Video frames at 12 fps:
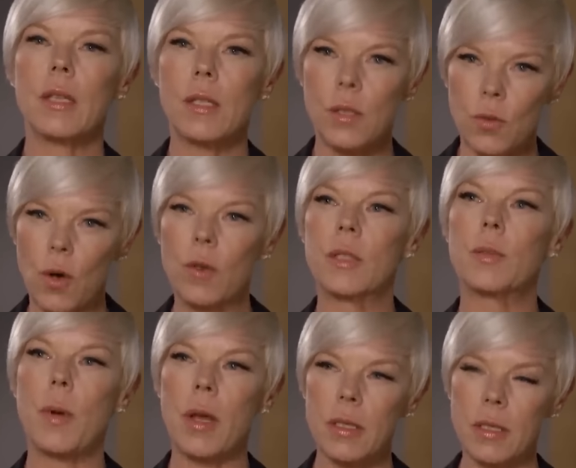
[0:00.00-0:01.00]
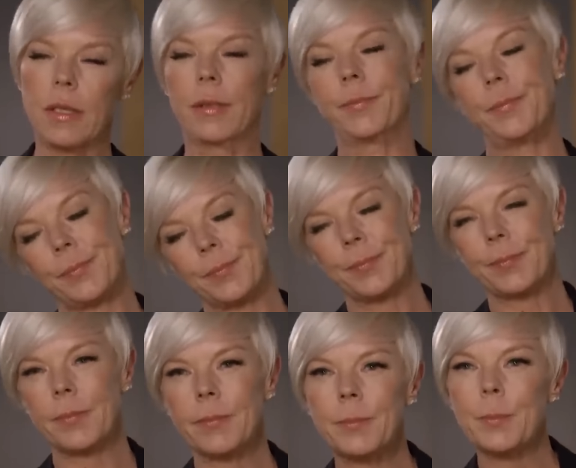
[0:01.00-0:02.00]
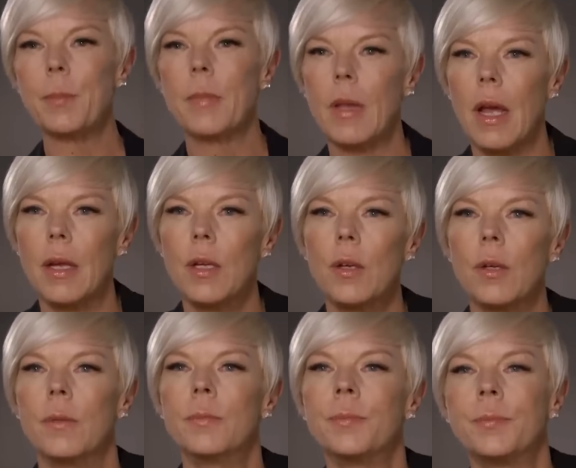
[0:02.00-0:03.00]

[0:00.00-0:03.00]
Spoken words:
strongest person I knew.